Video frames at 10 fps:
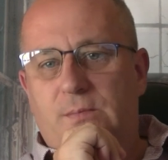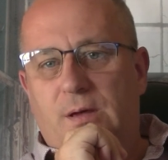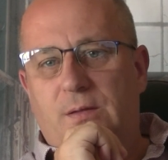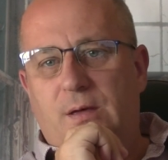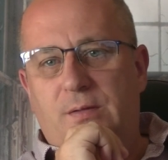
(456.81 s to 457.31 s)

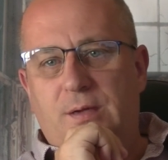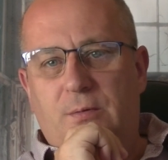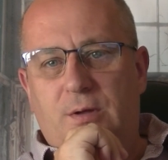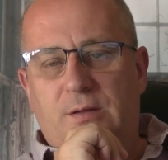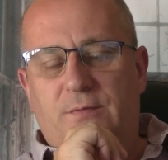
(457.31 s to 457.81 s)
I, th I, think
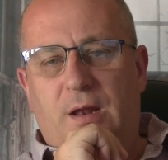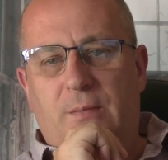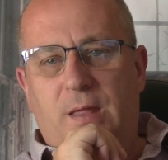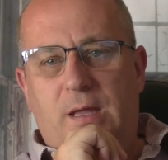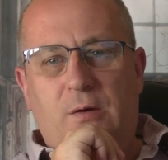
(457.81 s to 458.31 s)
we're going to
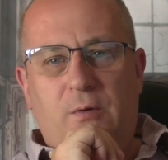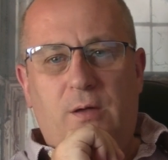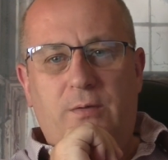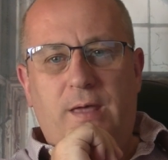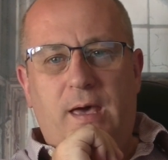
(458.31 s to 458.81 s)
develop that
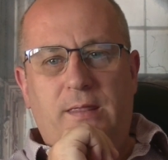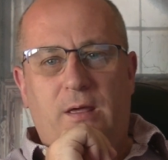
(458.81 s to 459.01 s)
around that.